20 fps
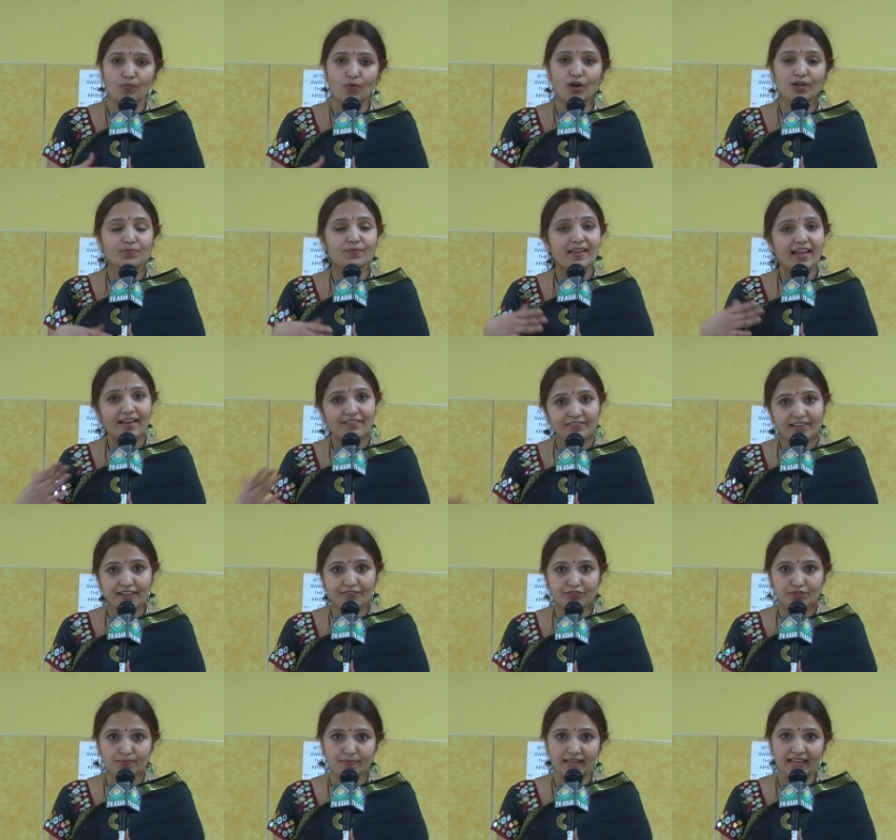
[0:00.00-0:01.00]
what we have
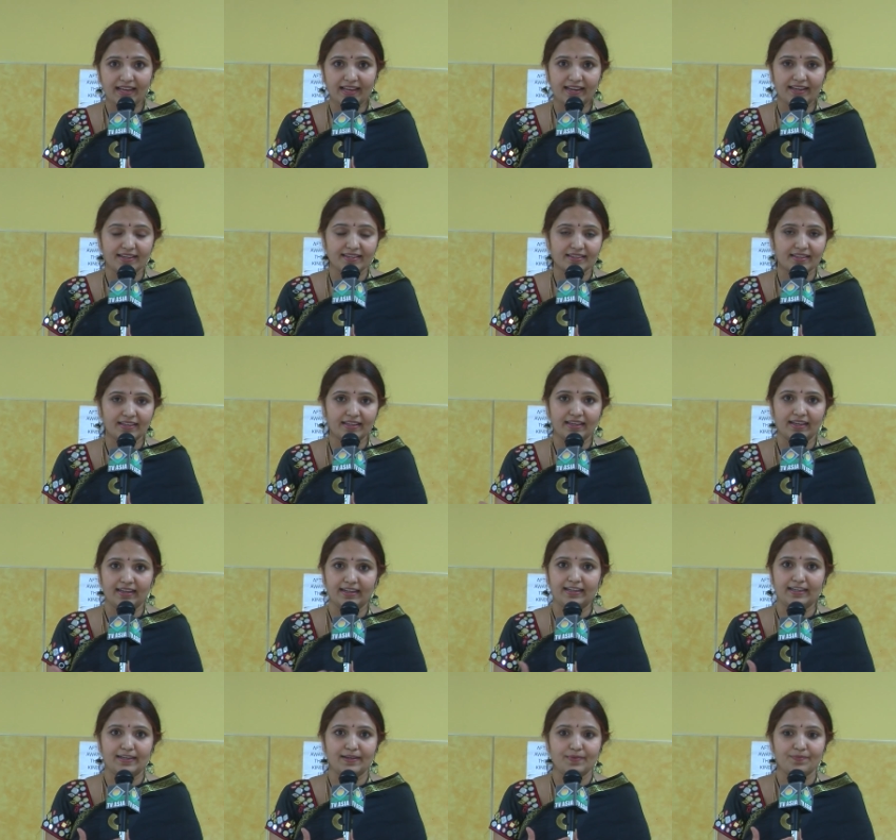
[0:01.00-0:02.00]
left behind.
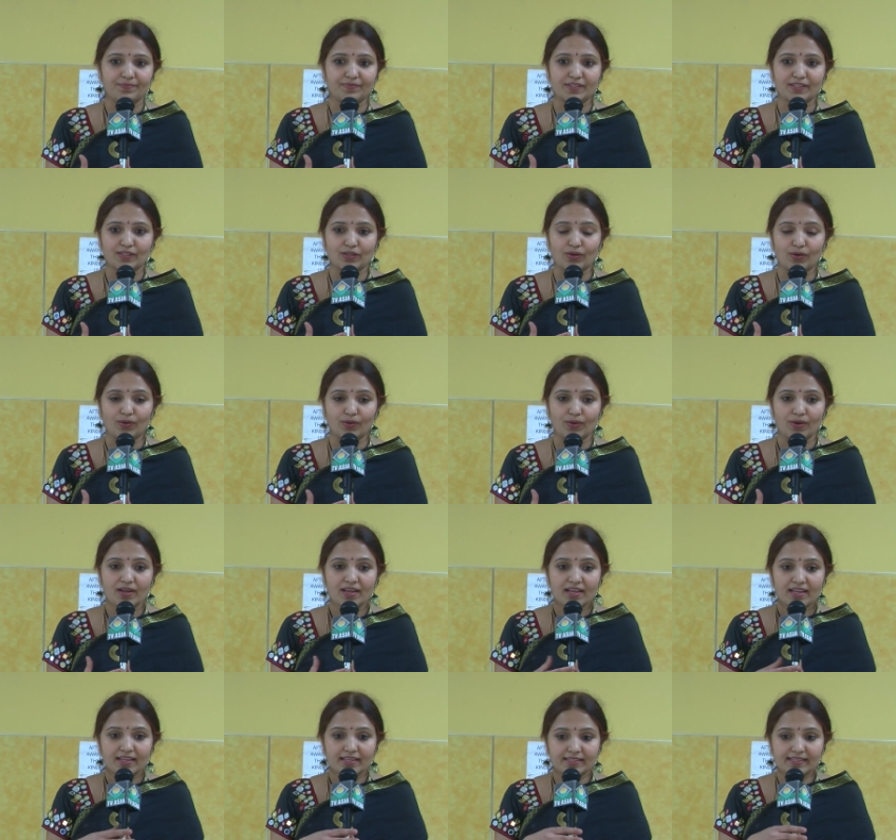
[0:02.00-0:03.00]
Um, so
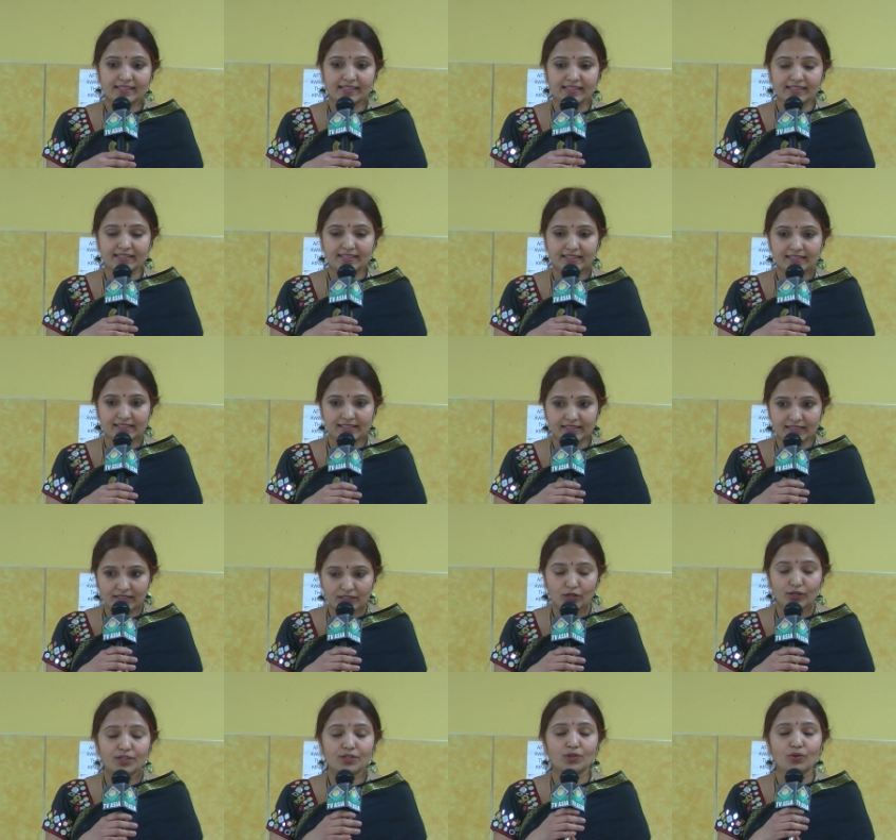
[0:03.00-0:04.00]
it's it's it's
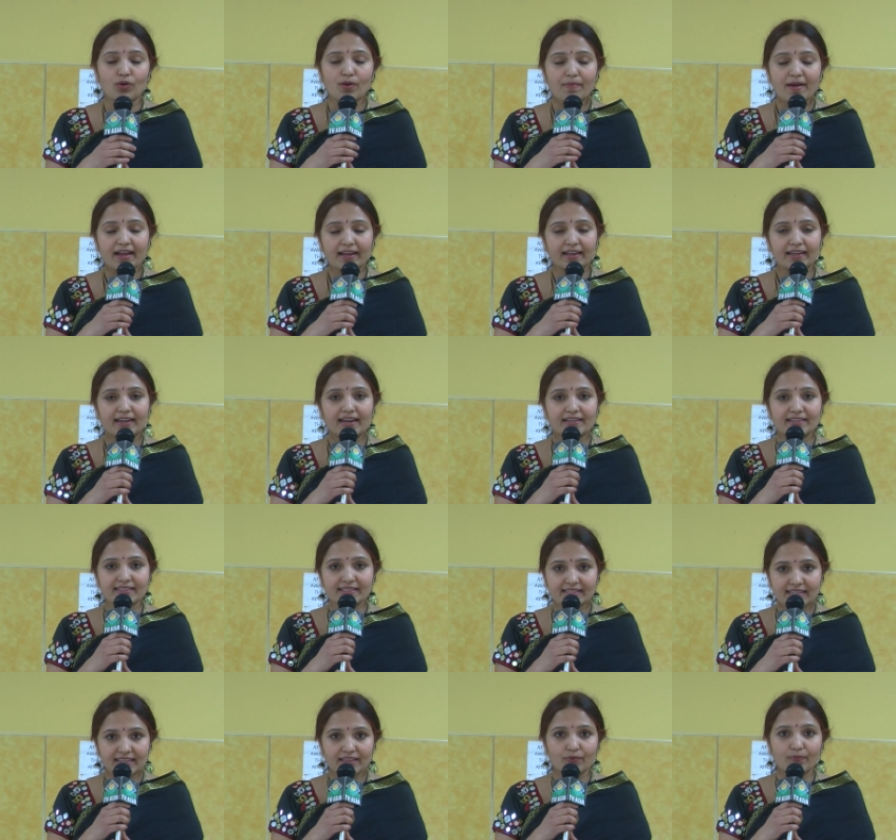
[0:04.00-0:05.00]
good to go back and
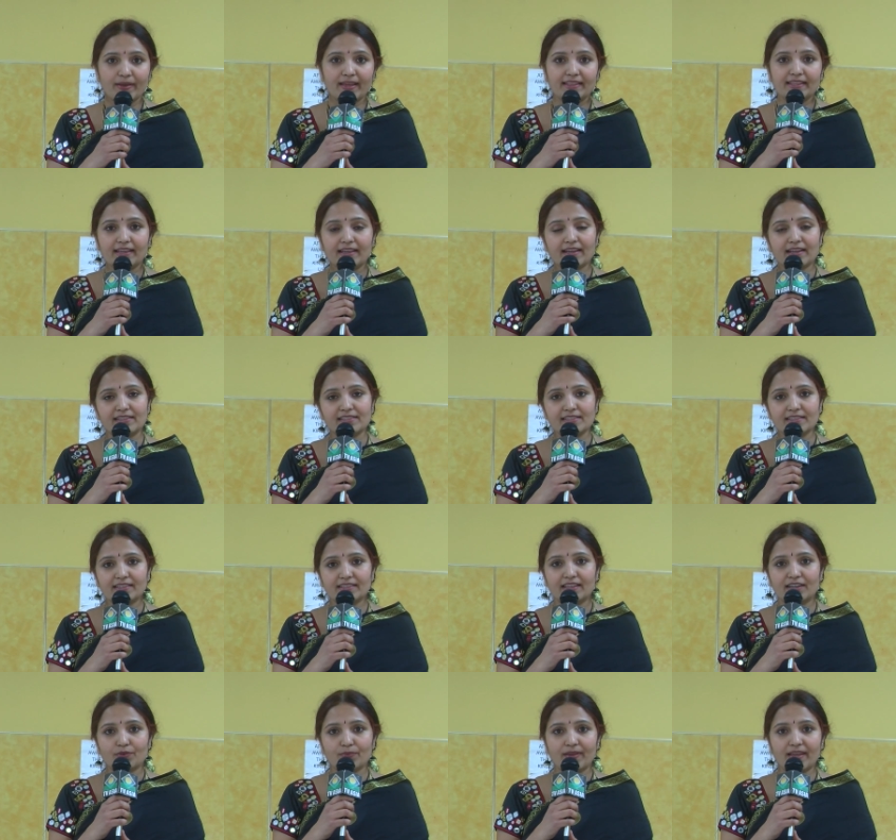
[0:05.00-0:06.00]
understand the Vedic
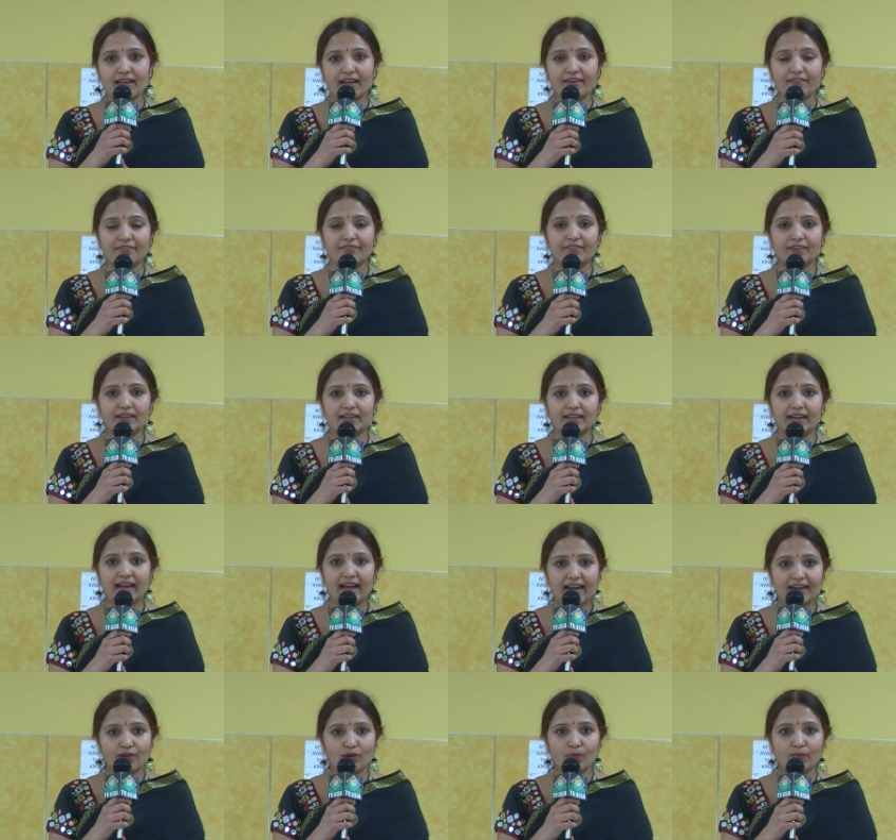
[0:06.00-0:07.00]
culture that we have uh,
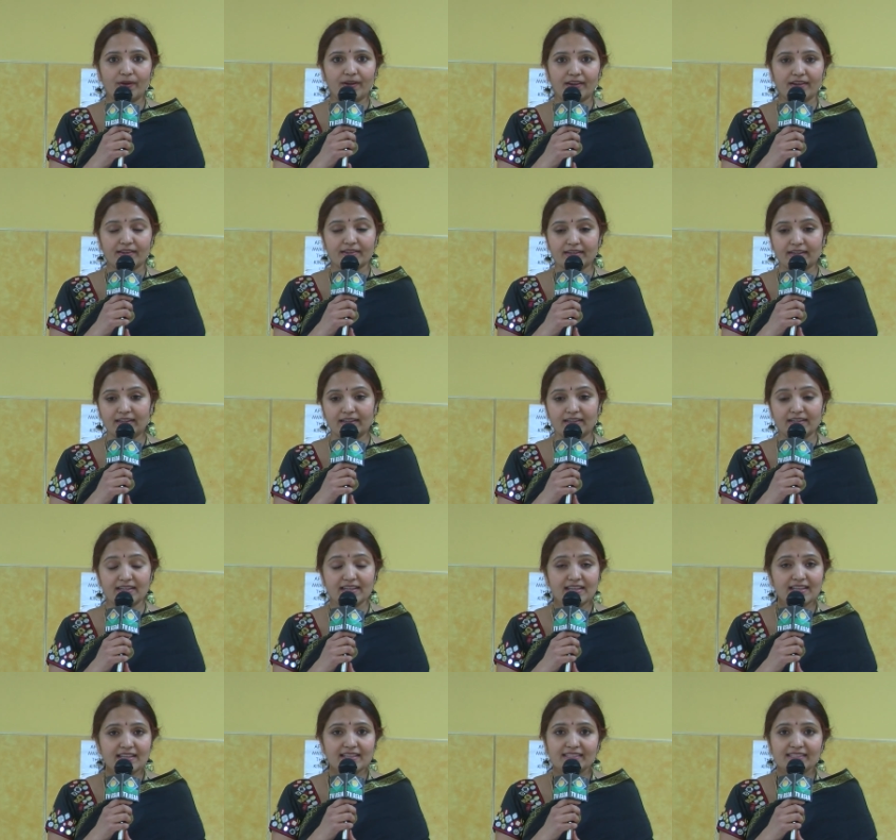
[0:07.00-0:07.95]
had over uh,